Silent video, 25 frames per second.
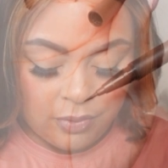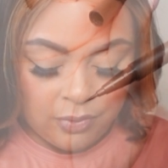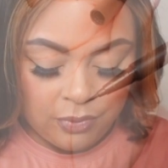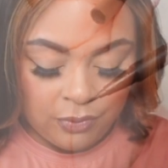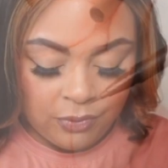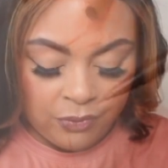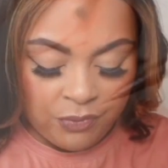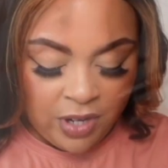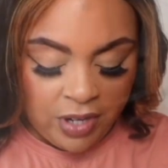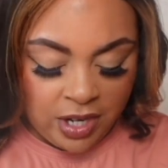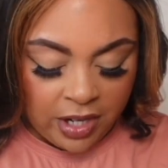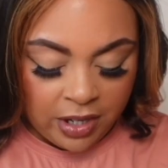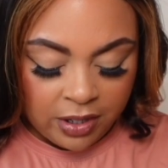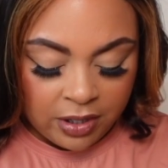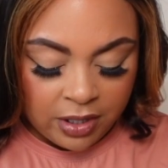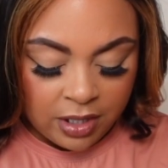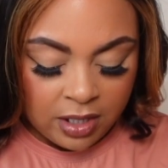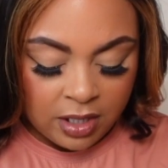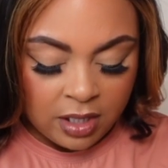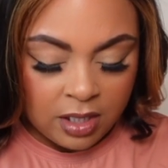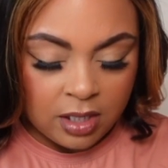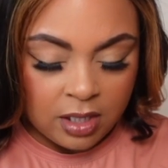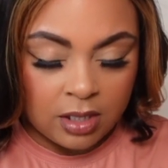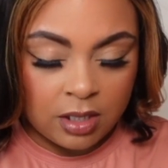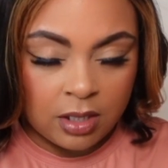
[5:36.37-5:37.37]

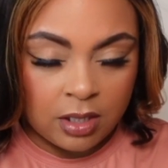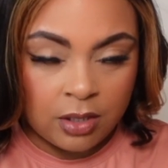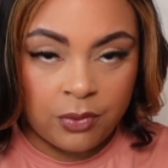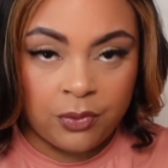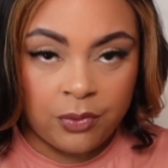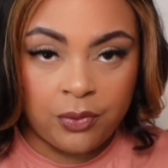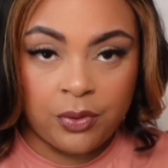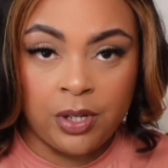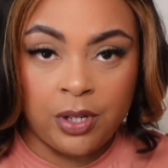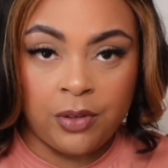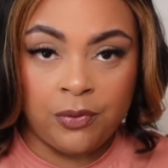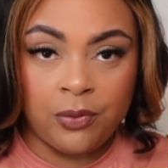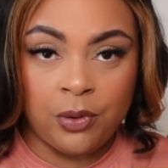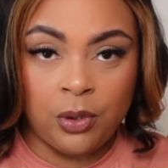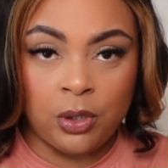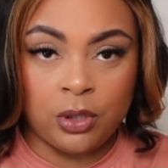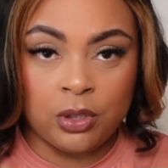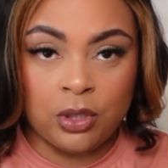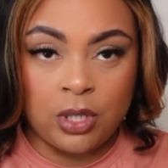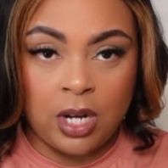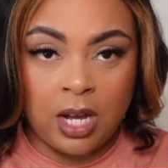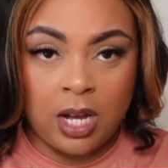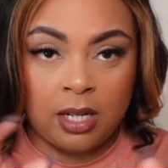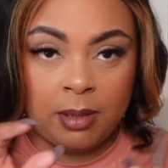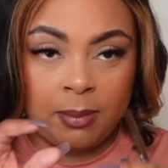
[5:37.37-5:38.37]
Very good if you're
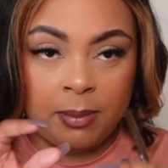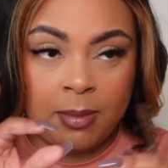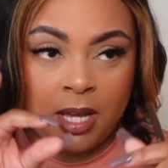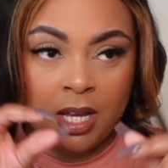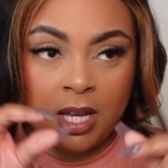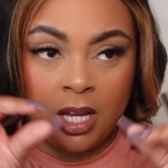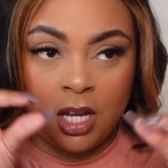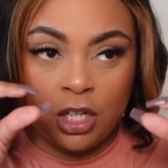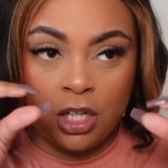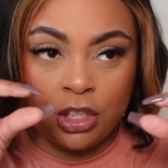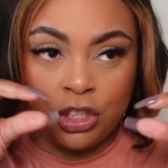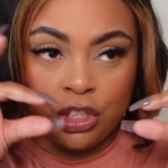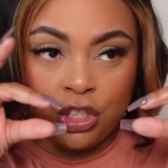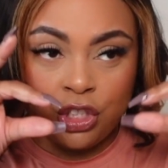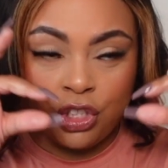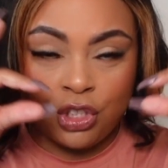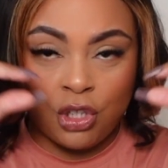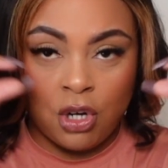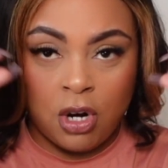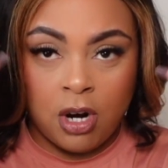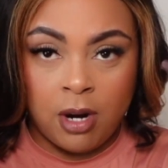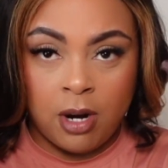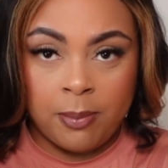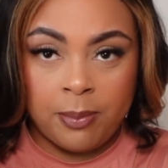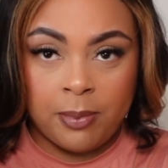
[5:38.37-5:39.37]
trying to make a
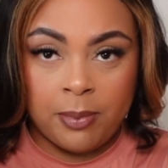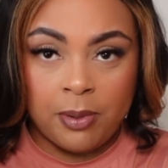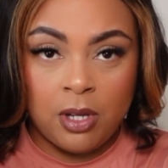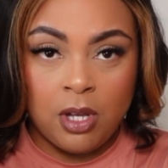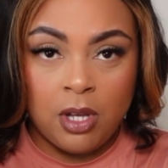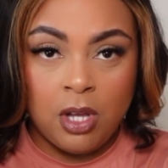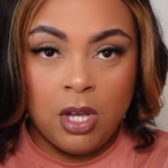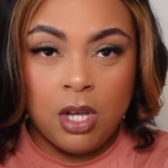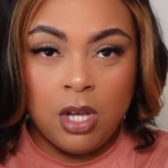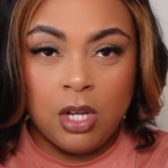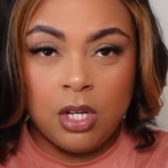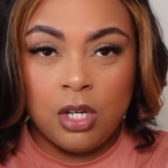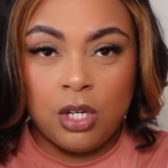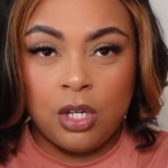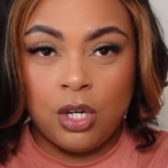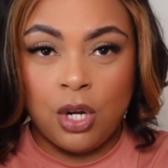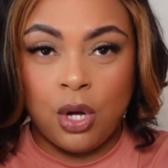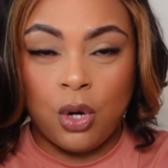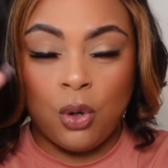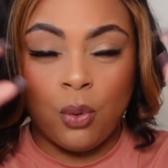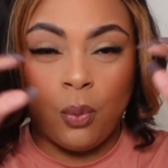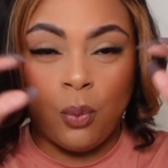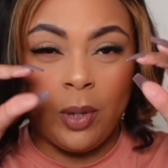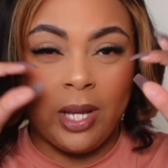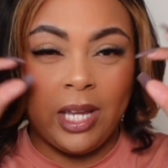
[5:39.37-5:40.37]
sharp, you
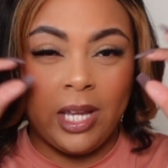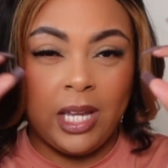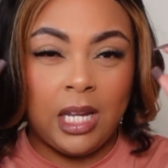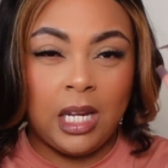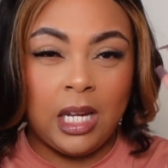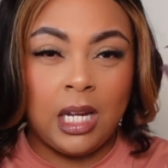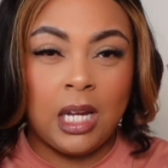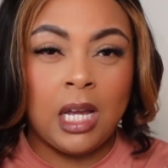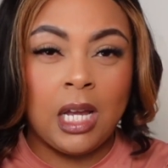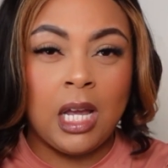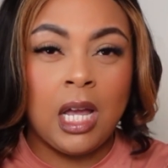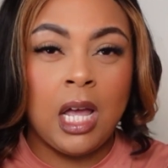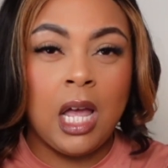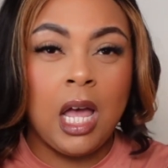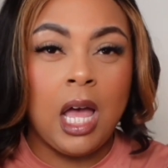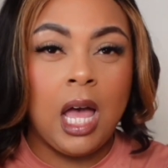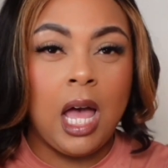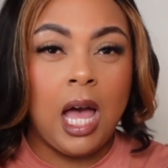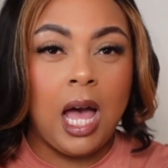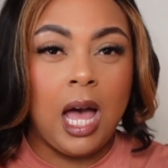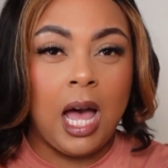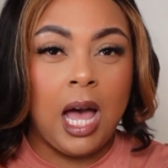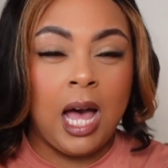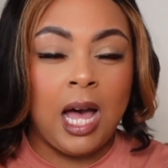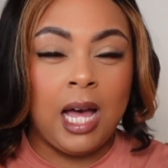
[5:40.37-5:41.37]
know, wing
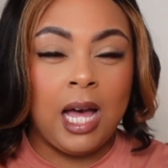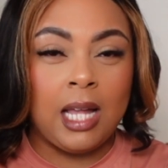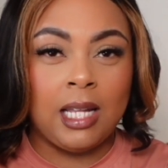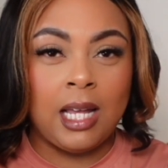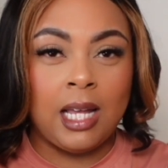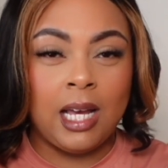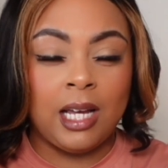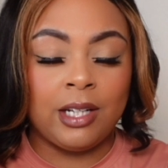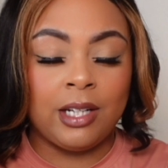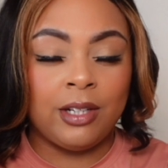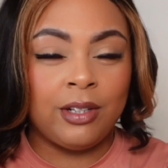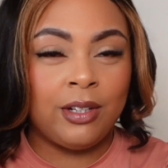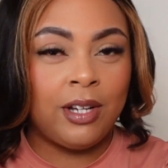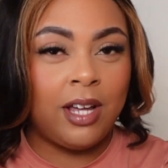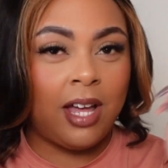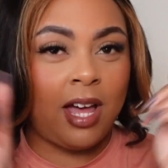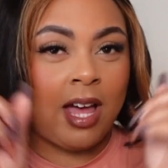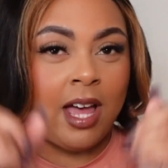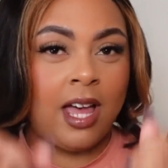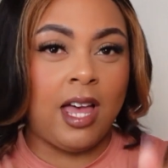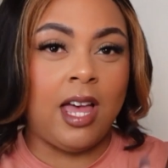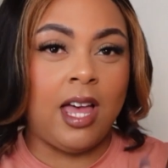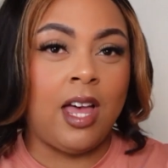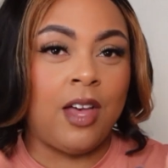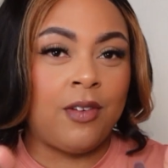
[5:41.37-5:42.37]
eyeliner.
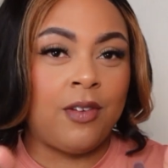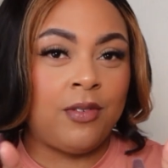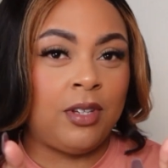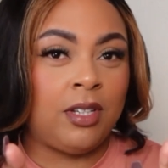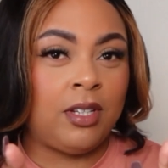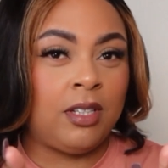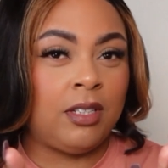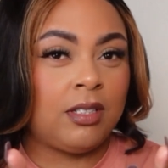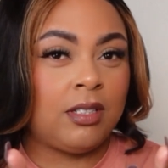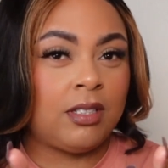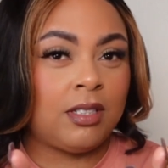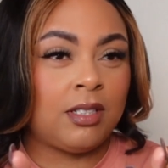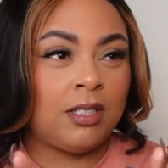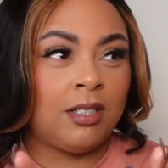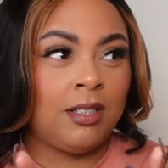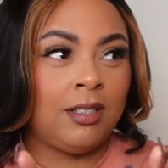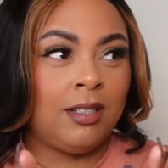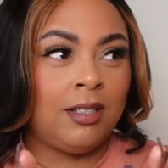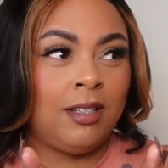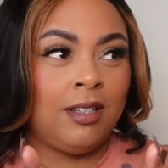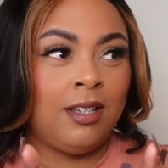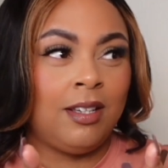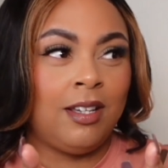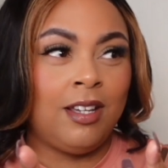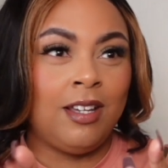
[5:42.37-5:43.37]
I haven't
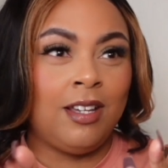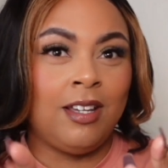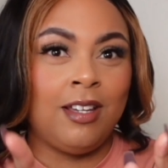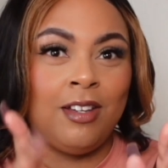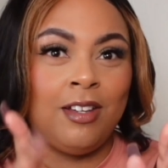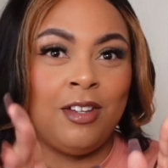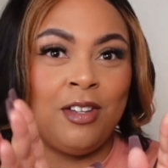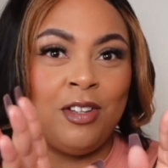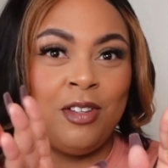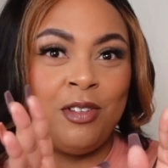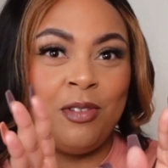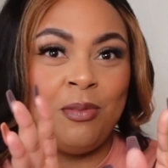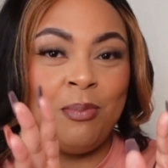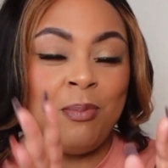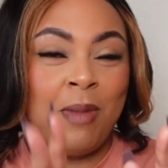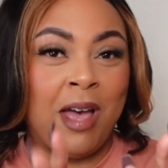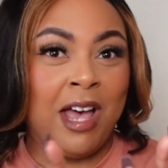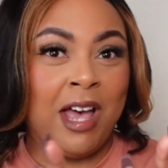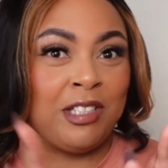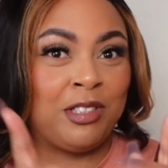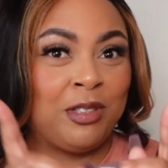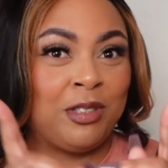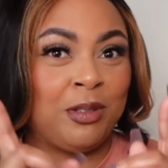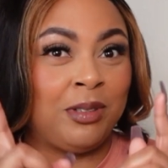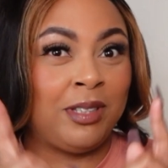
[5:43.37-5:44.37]

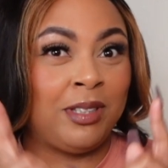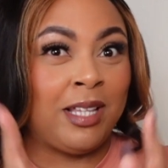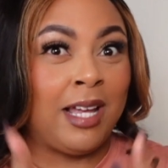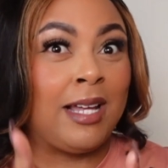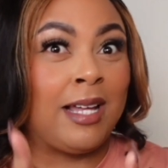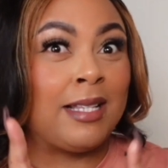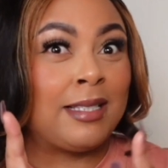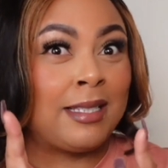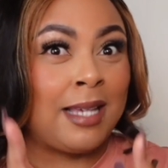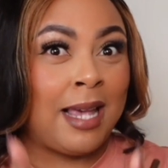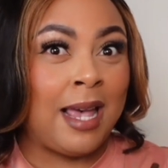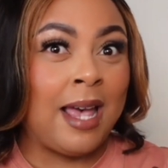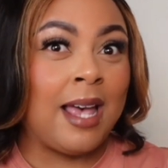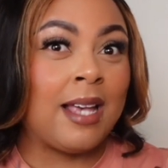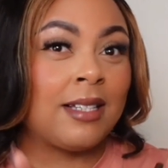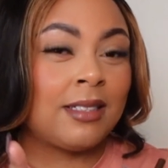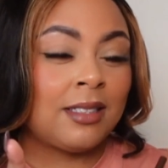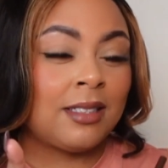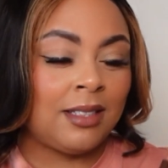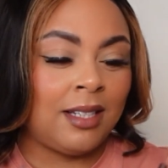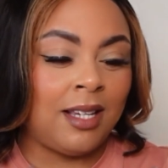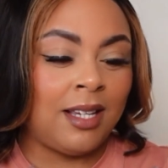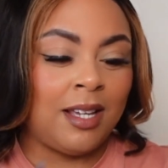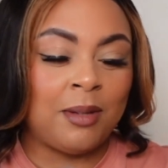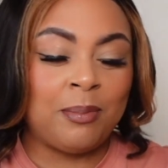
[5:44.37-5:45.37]
mastered that
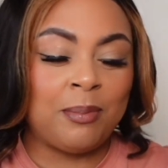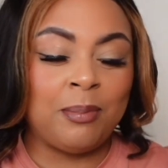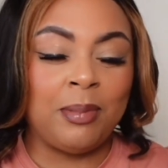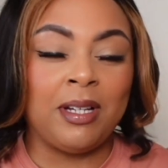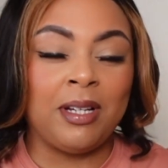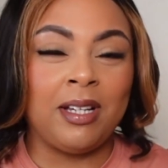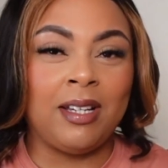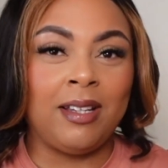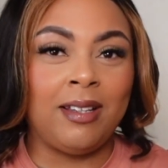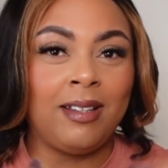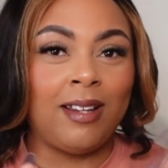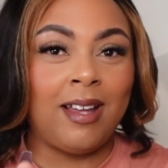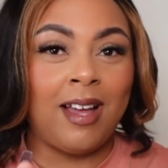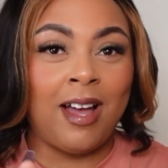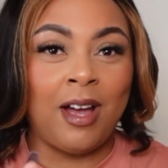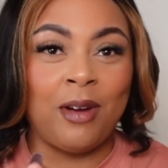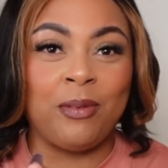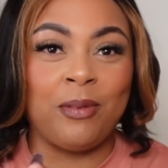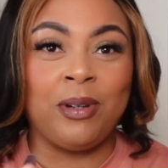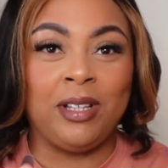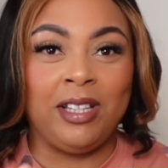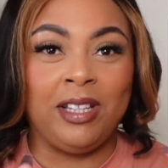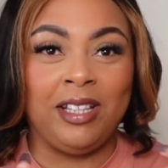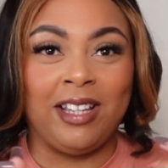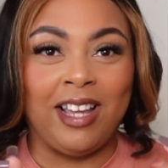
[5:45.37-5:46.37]
task yet, but I
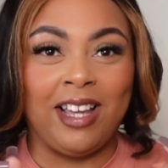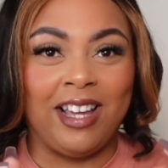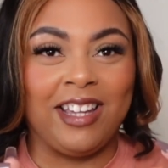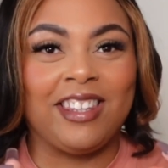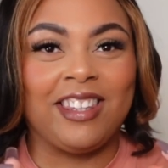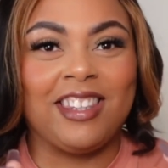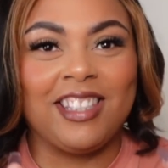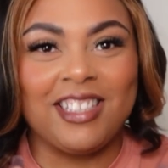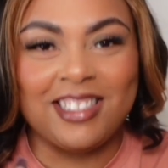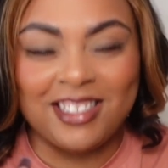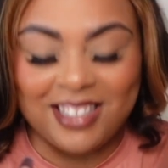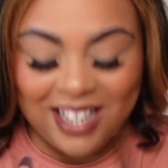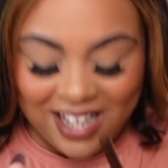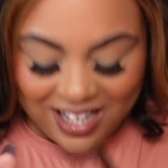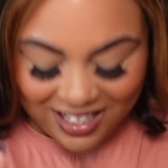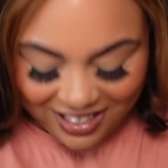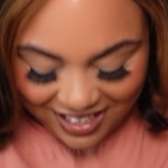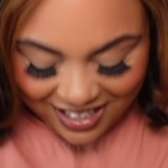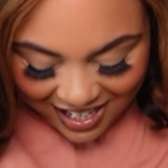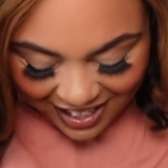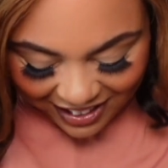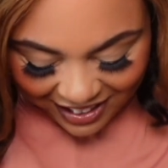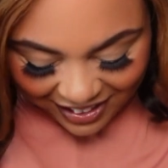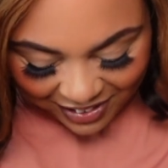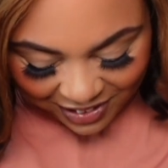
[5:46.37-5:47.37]
really like this
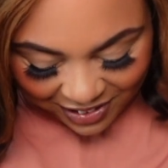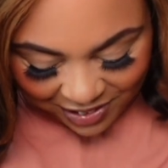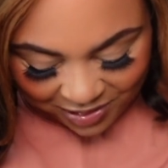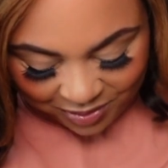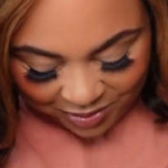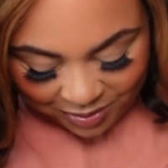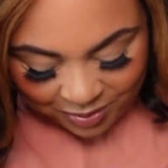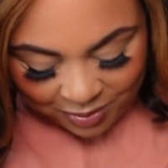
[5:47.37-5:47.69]
eyeliner.